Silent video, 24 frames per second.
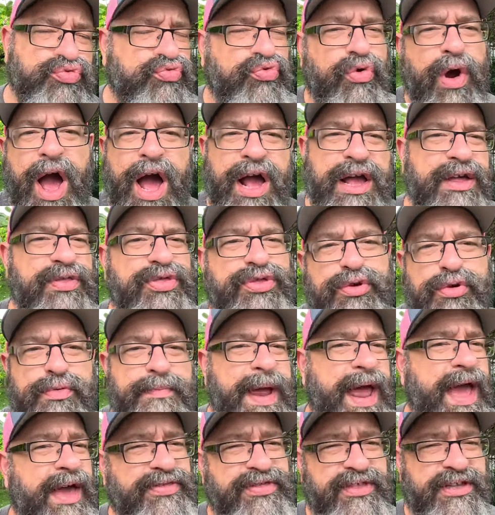rocking through
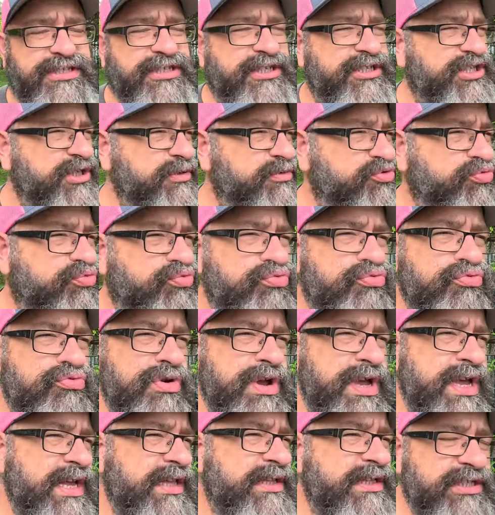math, things that she was
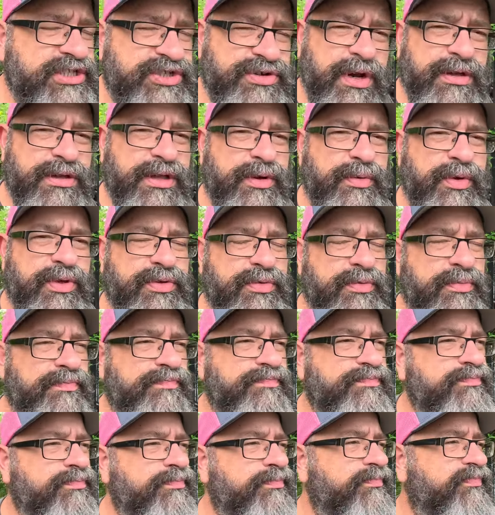really struggling with
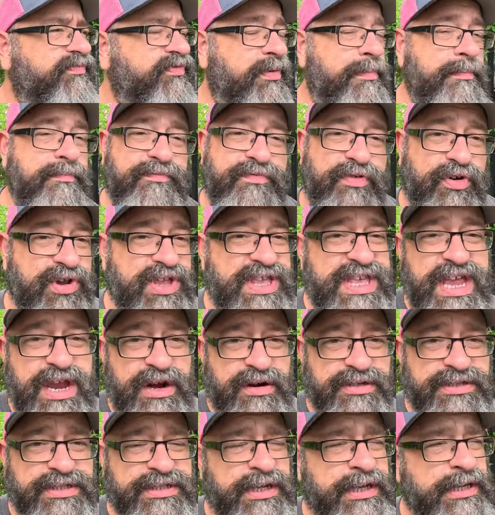for
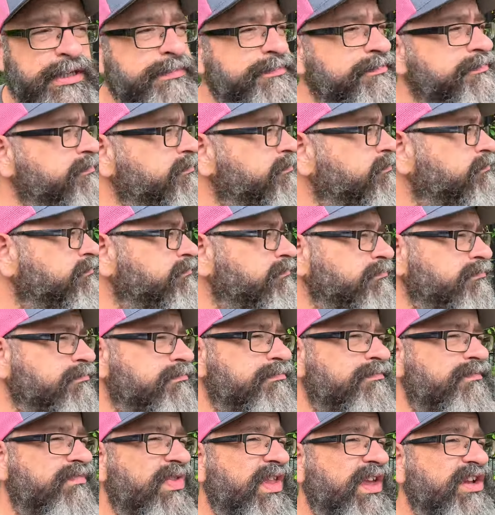years,
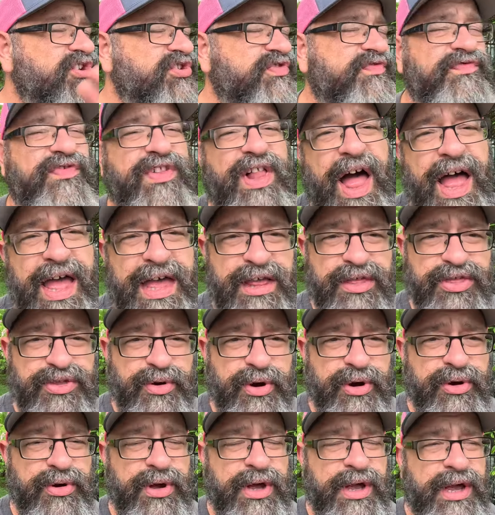just flying
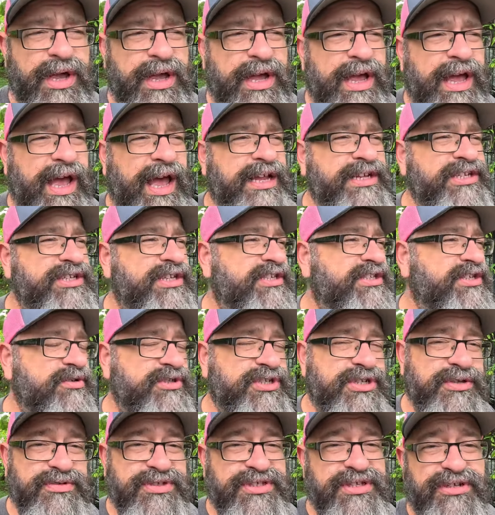through. And so
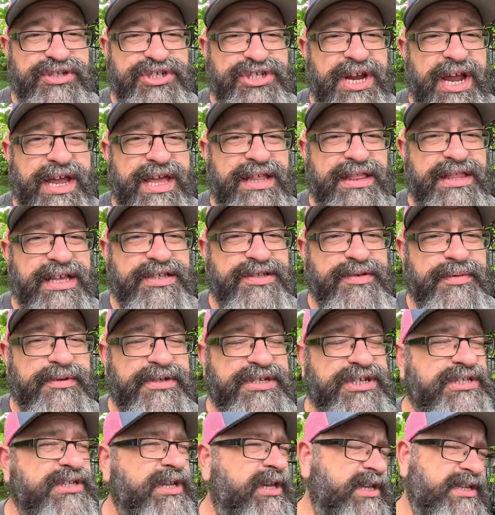she was still checking things with me.
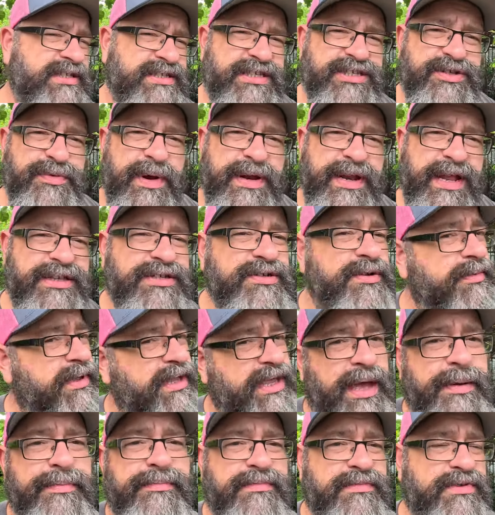She's like, is this the right answer? I'm like,
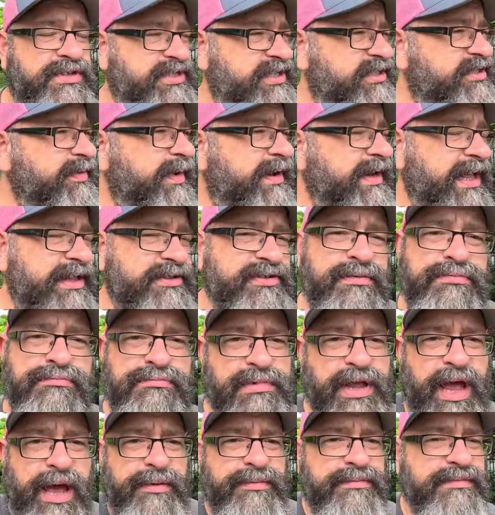yeah. Is this the right answer?
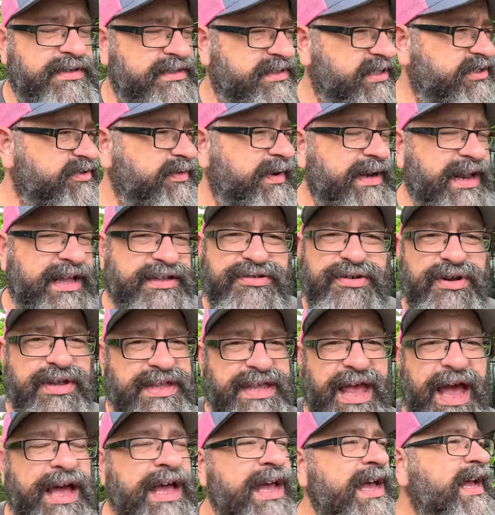Yeah. Is this the right answer?
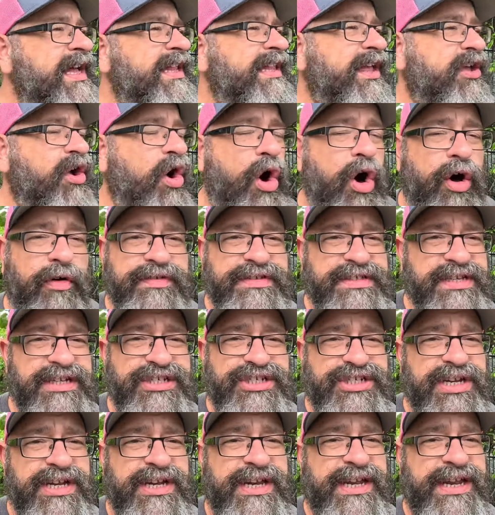Yeah. Like all of a sudden
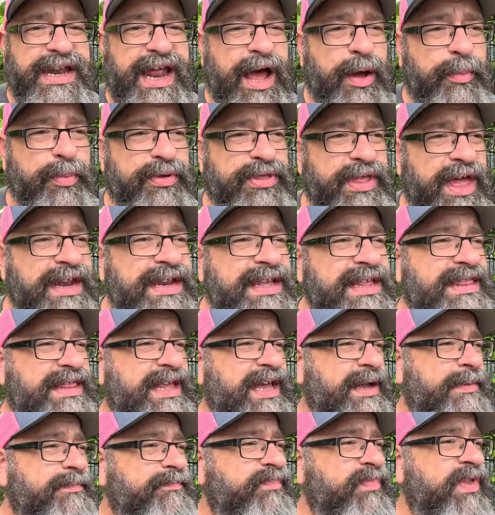she didn't need help with
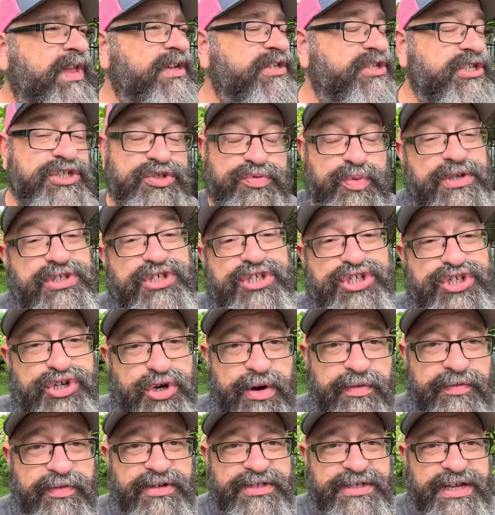anything. She just wasn't
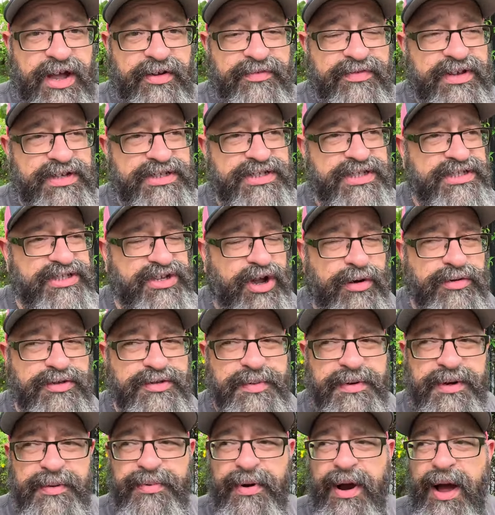sure of herself because it's always
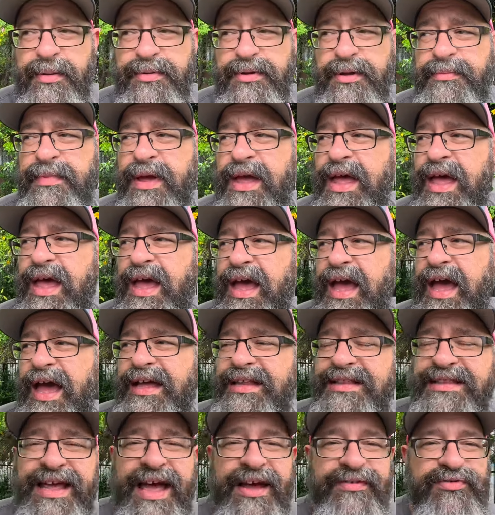been a problem.
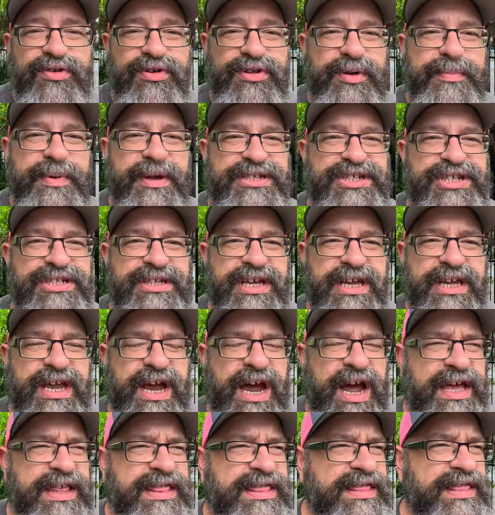And after a little bit, she's like,
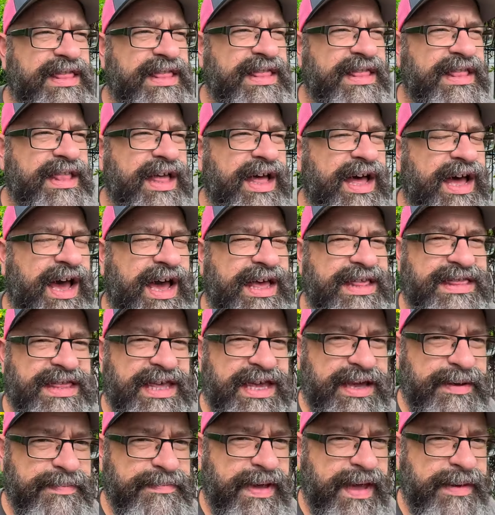I
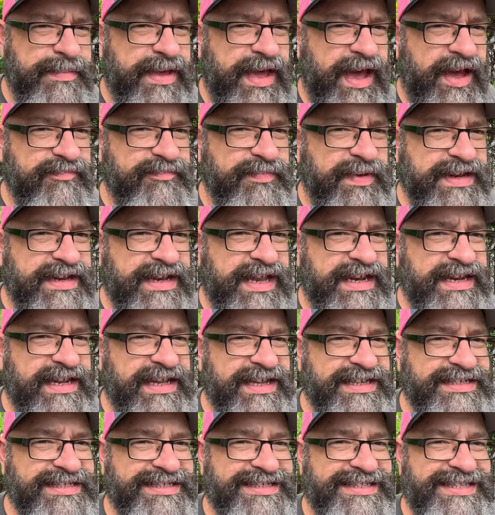think maybe I've been needing
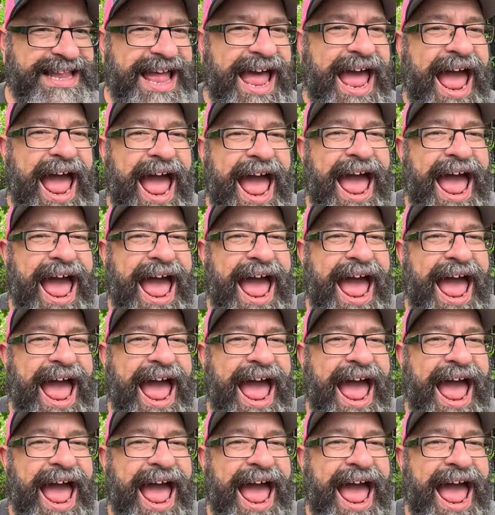a snack.